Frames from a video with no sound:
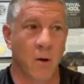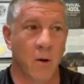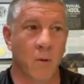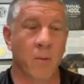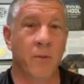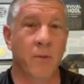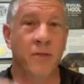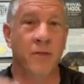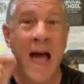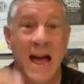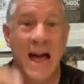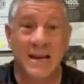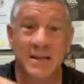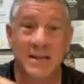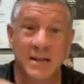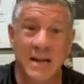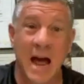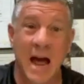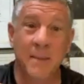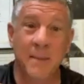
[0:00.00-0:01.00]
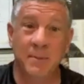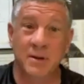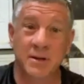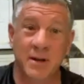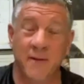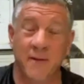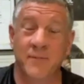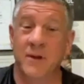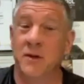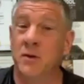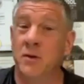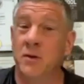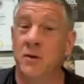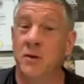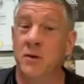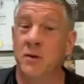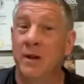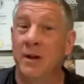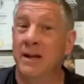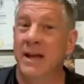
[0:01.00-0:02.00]
that's the type of stuff that you really
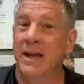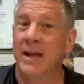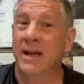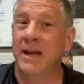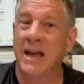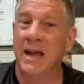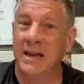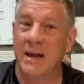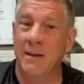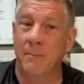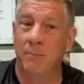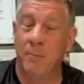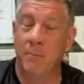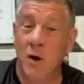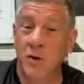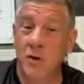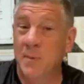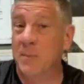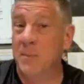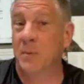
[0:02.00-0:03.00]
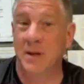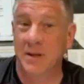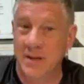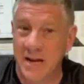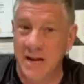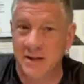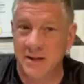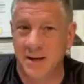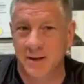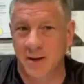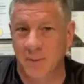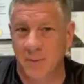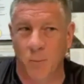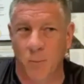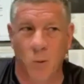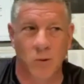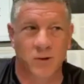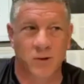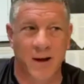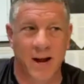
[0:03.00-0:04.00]
can't get most people to teach, because they're more
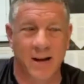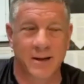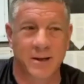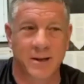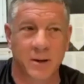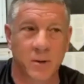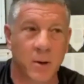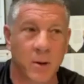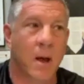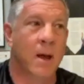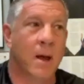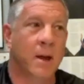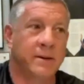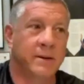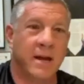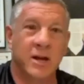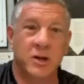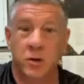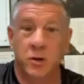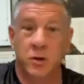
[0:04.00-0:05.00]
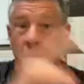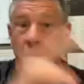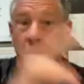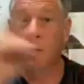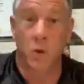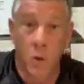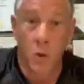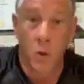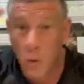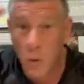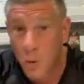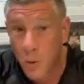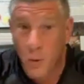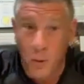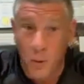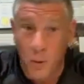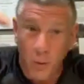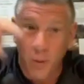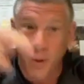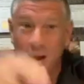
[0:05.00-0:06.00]
trying to teach you the
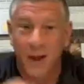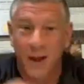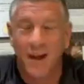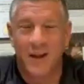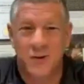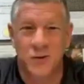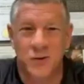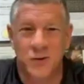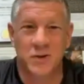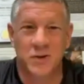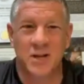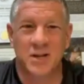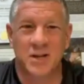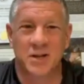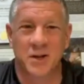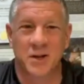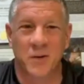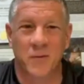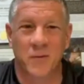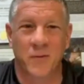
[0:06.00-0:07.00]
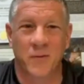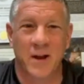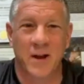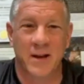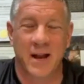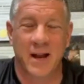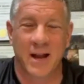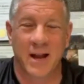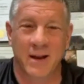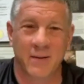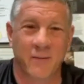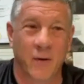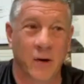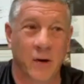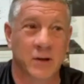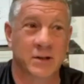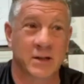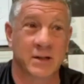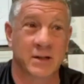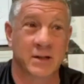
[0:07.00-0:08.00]
cool jiu-jitsu and
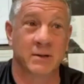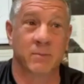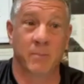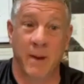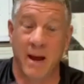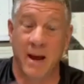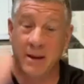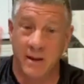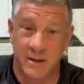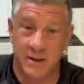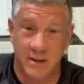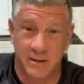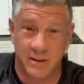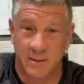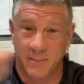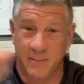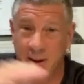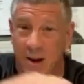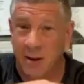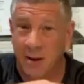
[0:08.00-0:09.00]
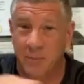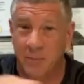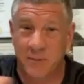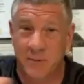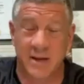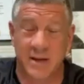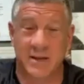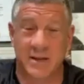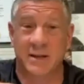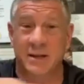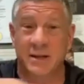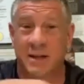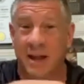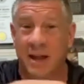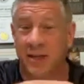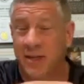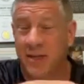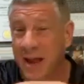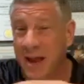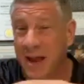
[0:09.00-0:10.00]
versus, man, this is
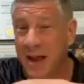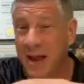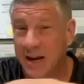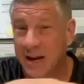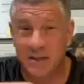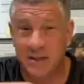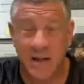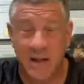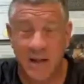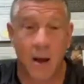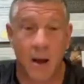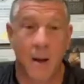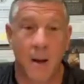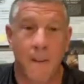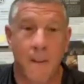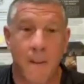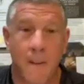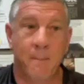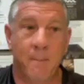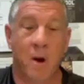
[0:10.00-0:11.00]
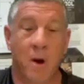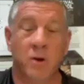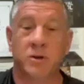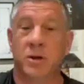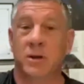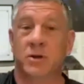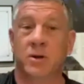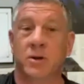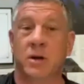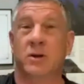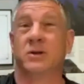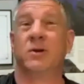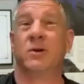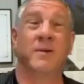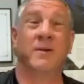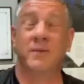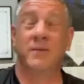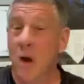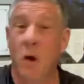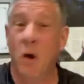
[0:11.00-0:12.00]
things that most instructors don't even
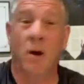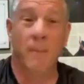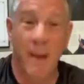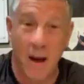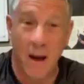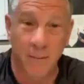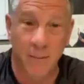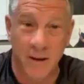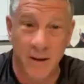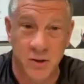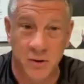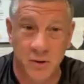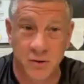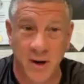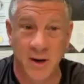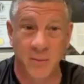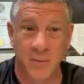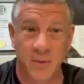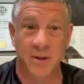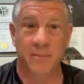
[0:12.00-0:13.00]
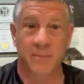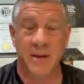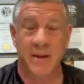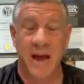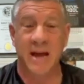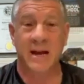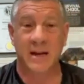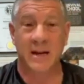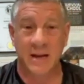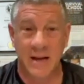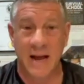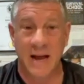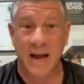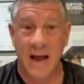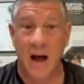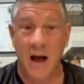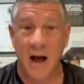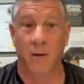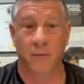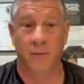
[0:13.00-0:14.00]
talk about unless you're training with them day in and day out.
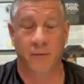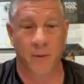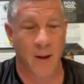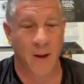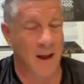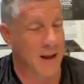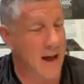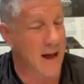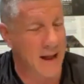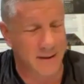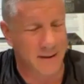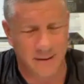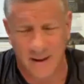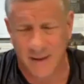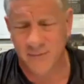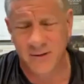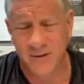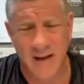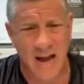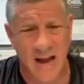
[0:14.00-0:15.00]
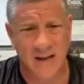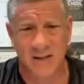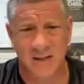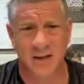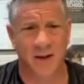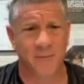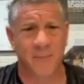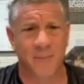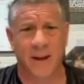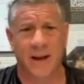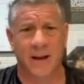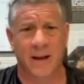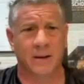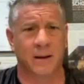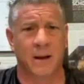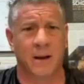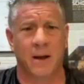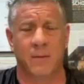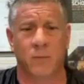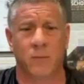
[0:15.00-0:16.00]
So I love Jack's stuff,
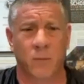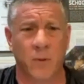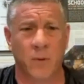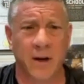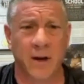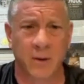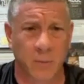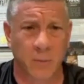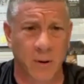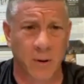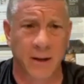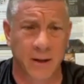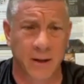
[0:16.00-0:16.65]
man. Really, really good.